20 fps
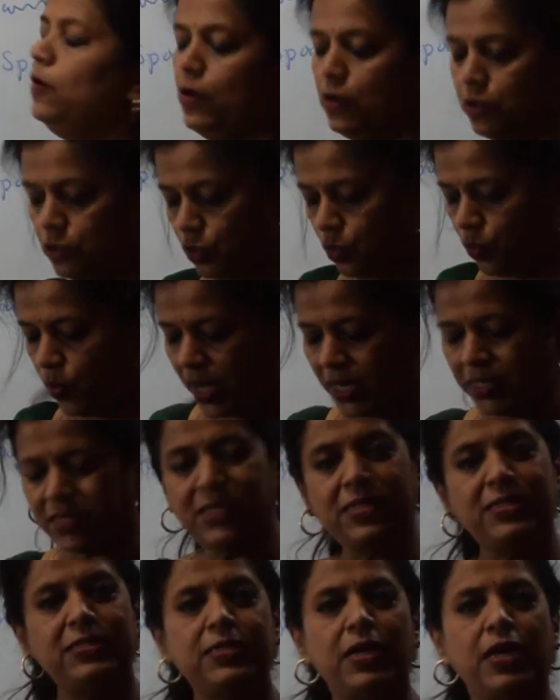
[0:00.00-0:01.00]
So once
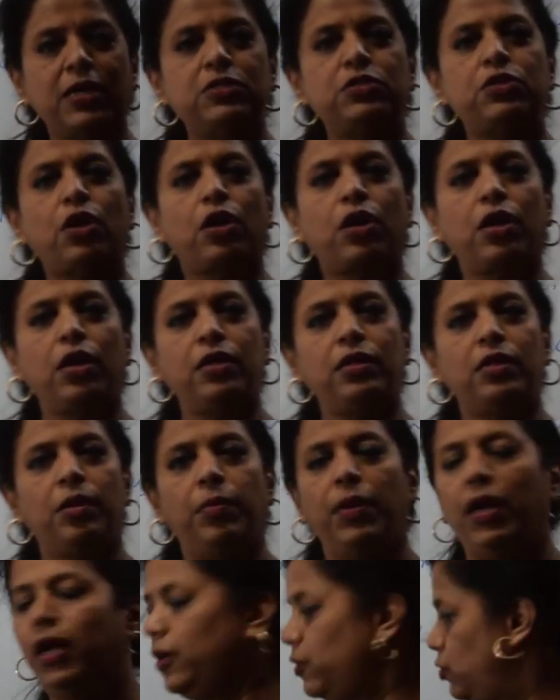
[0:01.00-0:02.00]
it starts sucking the
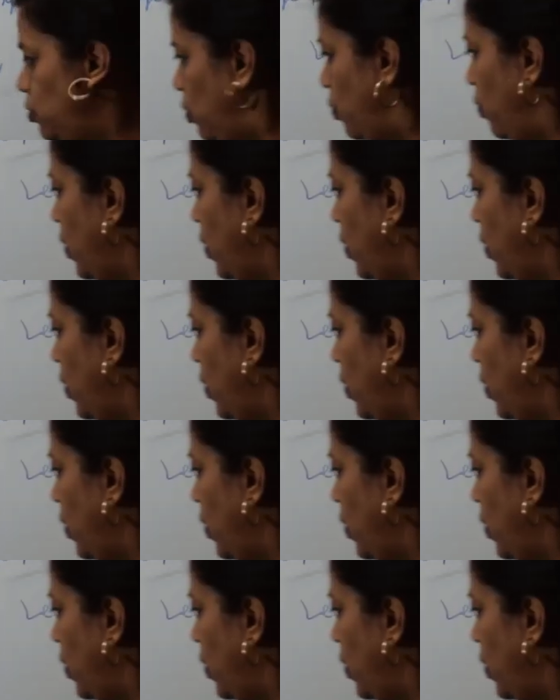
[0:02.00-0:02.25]
blood, so